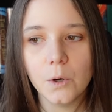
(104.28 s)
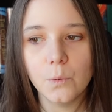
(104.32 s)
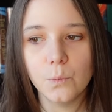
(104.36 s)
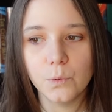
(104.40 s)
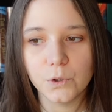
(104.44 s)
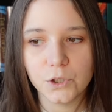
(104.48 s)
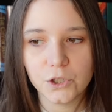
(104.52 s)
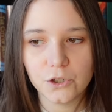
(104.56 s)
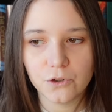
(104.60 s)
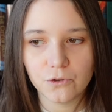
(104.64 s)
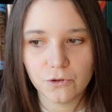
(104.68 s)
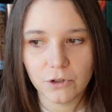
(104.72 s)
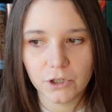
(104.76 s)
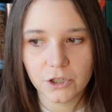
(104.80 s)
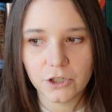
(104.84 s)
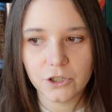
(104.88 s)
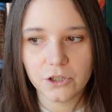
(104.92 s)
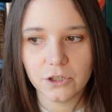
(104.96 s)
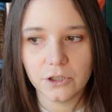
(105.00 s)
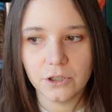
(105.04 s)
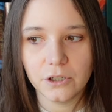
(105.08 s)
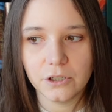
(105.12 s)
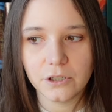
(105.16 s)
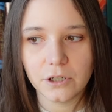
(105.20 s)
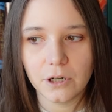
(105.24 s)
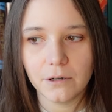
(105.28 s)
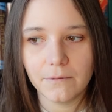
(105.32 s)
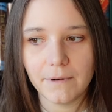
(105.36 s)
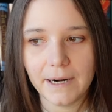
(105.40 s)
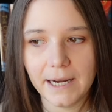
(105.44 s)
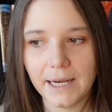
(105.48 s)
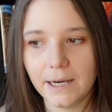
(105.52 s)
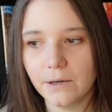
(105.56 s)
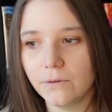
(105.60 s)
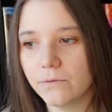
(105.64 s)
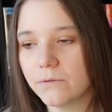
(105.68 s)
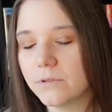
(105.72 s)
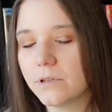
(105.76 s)
was structured
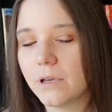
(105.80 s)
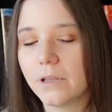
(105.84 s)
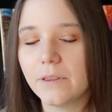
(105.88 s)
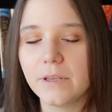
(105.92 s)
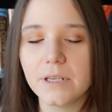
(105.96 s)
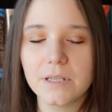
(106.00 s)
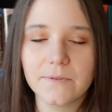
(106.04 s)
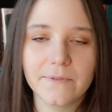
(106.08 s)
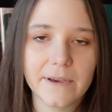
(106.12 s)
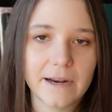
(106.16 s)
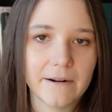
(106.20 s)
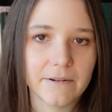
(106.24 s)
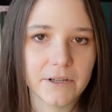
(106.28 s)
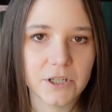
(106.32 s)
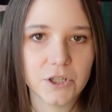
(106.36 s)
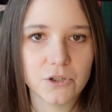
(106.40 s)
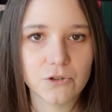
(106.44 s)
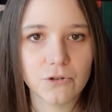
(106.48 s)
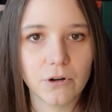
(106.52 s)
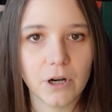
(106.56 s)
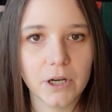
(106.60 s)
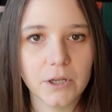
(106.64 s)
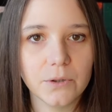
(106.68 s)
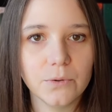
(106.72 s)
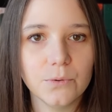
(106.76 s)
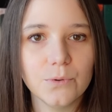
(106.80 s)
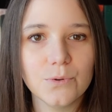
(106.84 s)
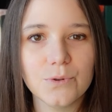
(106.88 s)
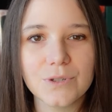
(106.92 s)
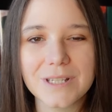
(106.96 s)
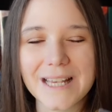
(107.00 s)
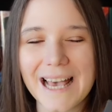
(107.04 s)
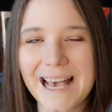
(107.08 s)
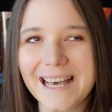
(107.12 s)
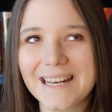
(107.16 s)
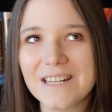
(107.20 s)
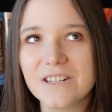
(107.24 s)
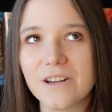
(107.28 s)
around these various
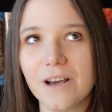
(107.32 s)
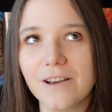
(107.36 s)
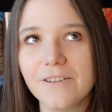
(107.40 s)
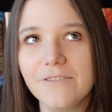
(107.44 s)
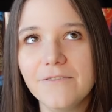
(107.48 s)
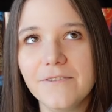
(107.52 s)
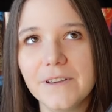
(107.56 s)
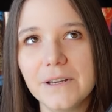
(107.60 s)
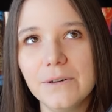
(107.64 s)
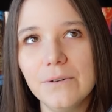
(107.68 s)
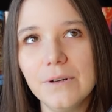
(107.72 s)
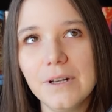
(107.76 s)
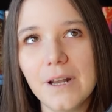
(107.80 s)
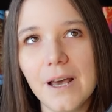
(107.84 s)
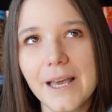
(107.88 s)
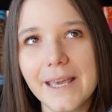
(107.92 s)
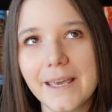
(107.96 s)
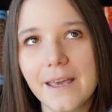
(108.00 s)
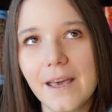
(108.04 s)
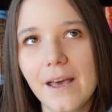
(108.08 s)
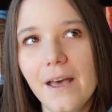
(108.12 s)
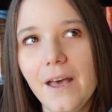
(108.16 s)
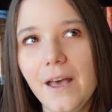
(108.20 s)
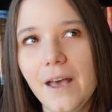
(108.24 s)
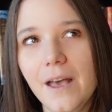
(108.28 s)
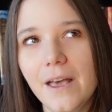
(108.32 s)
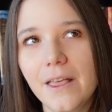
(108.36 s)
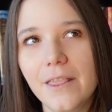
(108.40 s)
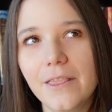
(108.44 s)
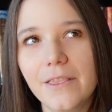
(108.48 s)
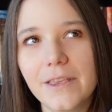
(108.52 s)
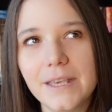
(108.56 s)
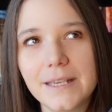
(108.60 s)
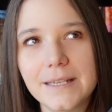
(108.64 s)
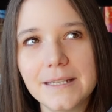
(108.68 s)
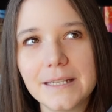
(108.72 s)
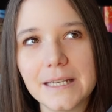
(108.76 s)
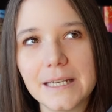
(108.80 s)
trials. And I feel like
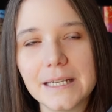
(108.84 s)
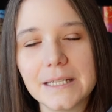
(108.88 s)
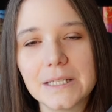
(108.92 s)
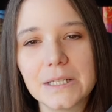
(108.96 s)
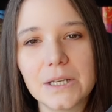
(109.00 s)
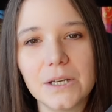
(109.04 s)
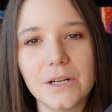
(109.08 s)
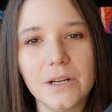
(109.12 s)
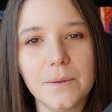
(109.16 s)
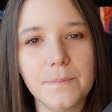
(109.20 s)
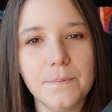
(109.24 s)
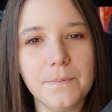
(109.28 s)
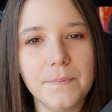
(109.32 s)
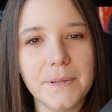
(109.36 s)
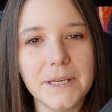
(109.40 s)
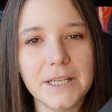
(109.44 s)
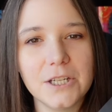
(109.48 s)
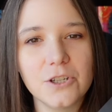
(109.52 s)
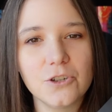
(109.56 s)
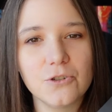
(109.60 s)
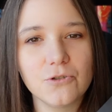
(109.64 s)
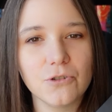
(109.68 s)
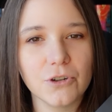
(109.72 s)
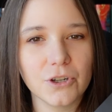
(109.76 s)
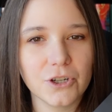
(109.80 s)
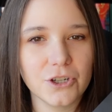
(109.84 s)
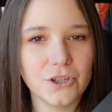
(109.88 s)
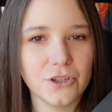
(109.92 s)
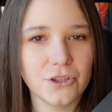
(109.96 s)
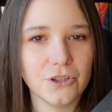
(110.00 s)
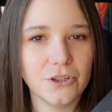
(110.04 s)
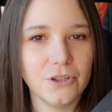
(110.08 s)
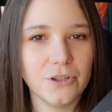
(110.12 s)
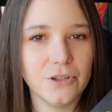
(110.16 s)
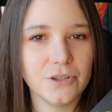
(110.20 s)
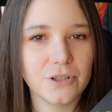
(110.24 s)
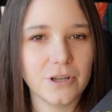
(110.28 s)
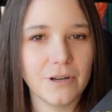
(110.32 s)
this is going to be
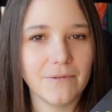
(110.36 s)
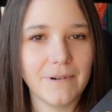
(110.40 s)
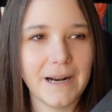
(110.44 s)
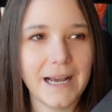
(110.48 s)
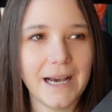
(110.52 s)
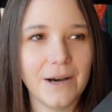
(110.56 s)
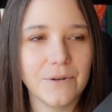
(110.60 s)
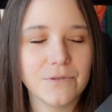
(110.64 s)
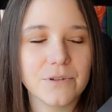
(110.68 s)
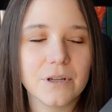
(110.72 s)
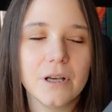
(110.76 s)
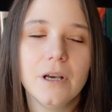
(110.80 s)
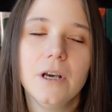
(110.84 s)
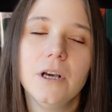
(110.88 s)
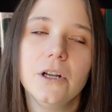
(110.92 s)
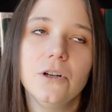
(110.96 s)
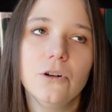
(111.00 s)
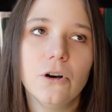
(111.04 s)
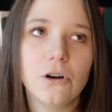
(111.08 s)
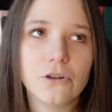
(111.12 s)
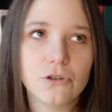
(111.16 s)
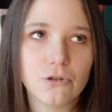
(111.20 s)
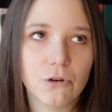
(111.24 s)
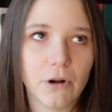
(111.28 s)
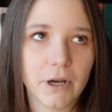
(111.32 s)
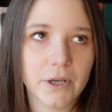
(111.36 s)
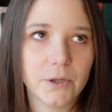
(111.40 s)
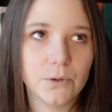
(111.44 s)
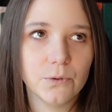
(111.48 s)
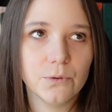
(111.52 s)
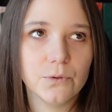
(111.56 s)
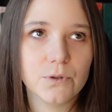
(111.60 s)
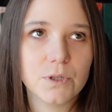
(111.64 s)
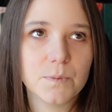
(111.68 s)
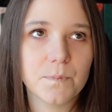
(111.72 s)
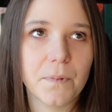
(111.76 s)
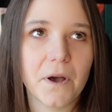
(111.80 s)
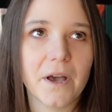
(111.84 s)
structured around not
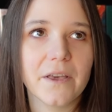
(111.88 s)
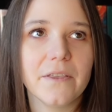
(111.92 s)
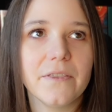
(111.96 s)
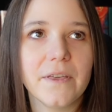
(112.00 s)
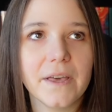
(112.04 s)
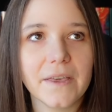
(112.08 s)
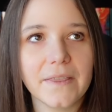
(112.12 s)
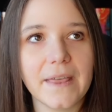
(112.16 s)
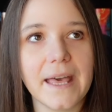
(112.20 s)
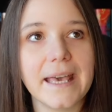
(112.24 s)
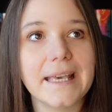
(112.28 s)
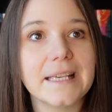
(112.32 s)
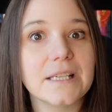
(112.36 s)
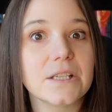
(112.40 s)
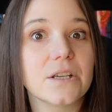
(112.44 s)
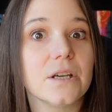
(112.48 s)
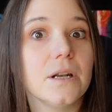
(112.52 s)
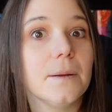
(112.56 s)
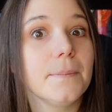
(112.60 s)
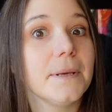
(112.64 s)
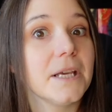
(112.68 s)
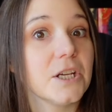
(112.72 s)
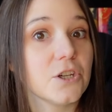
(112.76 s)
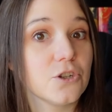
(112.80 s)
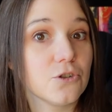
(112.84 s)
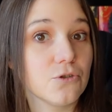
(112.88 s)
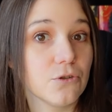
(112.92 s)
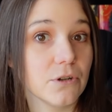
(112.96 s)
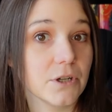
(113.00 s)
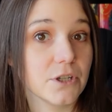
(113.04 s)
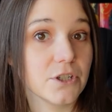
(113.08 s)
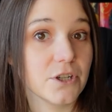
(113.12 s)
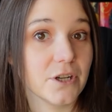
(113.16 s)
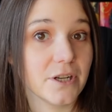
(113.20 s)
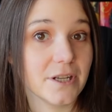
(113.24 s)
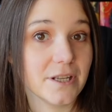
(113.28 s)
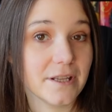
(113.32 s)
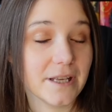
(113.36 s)
trials, but I think there is going to be a
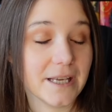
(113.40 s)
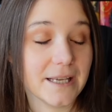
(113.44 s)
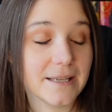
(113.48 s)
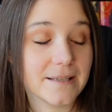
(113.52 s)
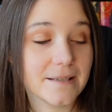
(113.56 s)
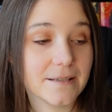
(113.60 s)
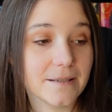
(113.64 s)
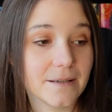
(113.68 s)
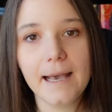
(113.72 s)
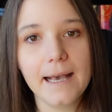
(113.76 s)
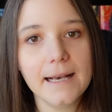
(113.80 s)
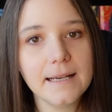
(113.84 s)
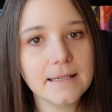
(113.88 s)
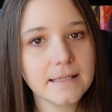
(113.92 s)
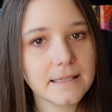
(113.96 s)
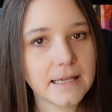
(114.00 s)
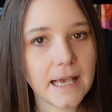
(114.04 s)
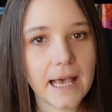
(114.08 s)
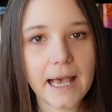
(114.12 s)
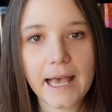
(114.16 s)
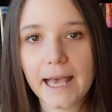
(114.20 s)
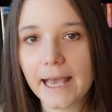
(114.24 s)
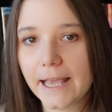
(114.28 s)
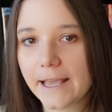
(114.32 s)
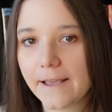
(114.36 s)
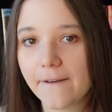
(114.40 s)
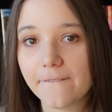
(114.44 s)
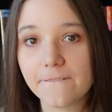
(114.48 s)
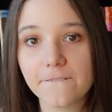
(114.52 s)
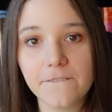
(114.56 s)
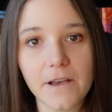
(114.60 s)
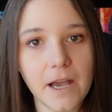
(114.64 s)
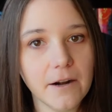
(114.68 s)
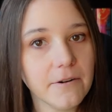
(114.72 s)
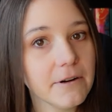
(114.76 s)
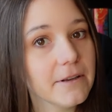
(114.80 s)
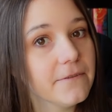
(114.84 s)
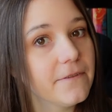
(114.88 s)
structure to this. As a
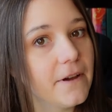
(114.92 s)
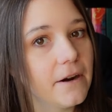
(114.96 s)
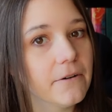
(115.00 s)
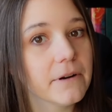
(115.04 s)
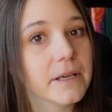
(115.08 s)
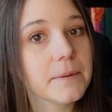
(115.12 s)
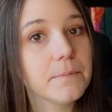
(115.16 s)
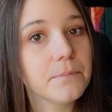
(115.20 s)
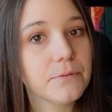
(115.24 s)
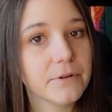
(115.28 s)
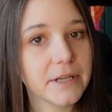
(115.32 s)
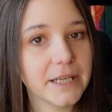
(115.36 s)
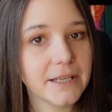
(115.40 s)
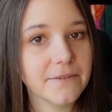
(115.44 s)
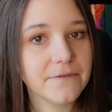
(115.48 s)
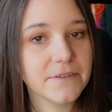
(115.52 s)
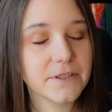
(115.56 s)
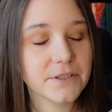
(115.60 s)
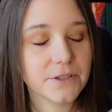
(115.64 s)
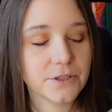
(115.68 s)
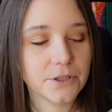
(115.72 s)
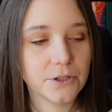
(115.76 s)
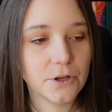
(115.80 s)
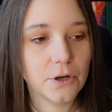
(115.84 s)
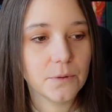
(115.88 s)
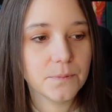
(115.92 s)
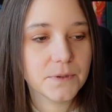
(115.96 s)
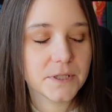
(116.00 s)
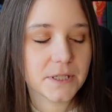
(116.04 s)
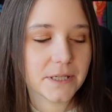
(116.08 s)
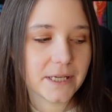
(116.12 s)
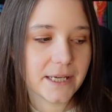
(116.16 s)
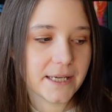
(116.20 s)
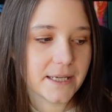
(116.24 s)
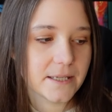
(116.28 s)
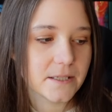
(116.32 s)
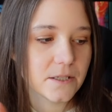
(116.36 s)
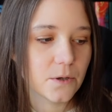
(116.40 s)
very, very brief
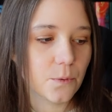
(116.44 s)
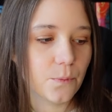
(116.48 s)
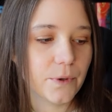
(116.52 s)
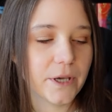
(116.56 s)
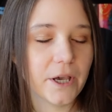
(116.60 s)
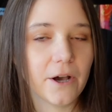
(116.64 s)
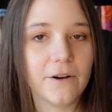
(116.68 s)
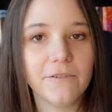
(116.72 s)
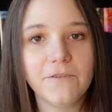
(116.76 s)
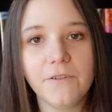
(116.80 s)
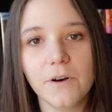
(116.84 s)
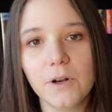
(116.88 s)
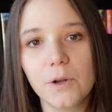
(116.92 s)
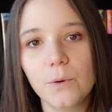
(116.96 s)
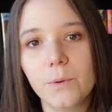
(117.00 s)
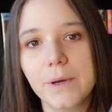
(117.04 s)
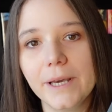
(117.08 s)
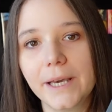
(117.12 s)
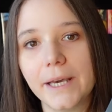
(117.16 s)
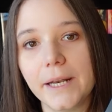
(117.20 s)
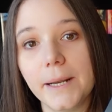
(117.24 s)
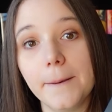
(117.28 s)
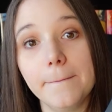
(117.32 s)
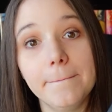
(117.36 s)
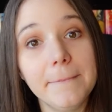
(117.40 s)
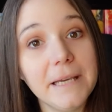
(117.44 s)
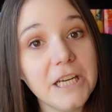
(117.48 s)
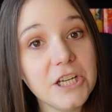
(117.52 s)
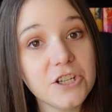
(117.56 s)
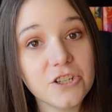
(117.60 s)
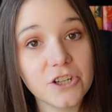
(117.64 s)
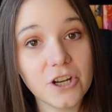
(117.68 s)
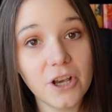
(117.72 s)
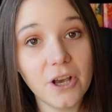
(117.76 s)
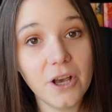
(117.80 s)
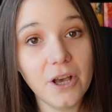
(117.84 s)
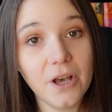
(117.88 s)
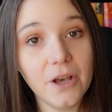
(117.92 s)
synopsis, we are following
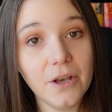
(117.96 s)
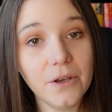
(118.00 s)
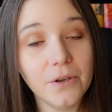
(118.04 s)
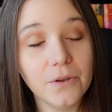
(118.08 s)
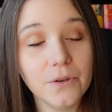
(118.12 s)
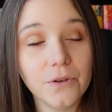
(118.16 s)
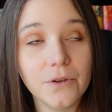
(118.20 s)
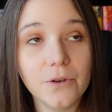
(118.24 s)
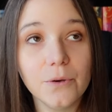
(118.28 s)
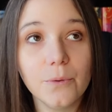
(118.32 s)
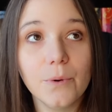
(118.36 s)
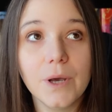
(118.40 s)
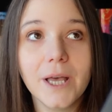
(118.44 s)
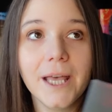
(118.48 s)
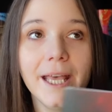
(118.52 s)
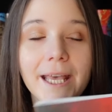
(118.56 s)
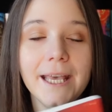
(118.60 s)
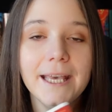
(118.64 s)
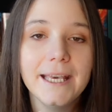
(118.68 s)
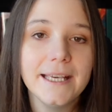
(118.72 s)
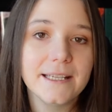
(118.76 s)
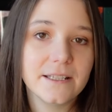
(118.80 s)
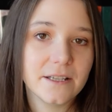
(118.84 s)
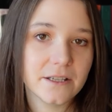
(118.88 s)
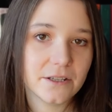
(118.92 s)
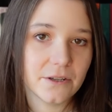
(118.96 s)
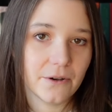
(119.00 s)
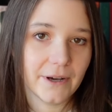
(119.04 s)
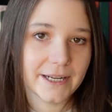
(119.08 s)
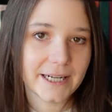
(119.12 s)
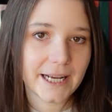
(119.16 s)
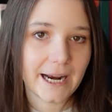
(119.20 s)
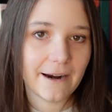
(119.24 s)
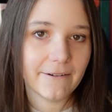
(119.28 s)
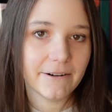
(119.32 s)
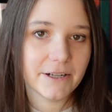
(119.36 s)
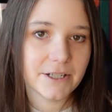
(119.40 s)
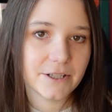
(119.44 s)
Mische, who is a
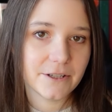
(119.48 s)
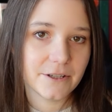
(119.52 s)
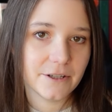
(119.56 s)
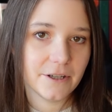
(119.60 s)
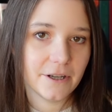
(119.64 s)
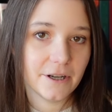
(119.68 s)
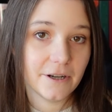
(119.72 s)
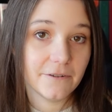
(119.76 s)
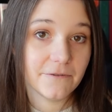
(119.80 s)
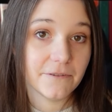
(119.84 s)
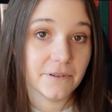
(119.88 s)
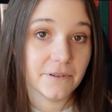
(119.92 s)
side character character